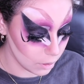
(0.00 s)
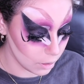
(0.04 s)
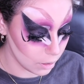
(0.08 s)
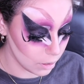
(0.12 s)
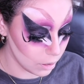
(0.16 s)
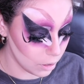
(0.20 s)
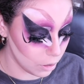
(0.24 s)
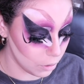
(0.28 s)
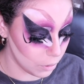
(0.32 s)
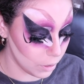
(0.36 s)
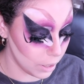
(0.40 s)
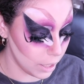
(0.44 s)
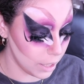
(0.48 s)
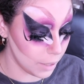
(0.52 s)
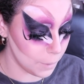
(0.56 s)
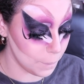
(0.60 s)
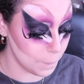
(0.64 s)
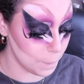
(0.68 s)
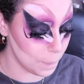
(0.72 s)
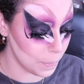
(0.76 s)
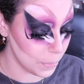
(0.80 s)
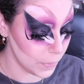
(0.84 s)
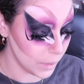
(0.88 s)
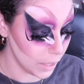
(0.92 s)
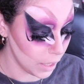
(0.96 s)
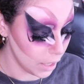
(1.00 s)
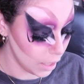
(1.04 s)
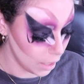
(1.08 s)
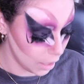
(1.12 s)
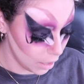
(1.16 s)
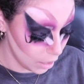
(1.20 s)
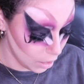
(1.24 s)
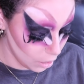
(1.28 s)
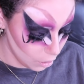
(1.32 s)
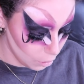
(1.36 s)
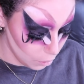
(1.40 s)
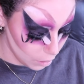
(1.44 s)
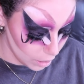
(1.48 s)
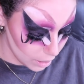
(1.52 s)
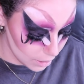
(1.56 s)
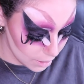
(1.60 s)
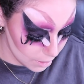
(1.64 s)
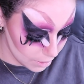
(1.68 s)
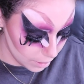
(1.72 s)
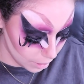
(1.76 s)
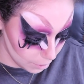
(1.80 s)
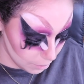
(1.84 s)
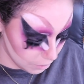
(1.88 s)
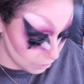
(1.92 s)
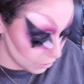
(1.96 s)
Okay. It's
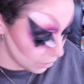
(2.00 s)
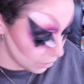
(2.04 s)
time for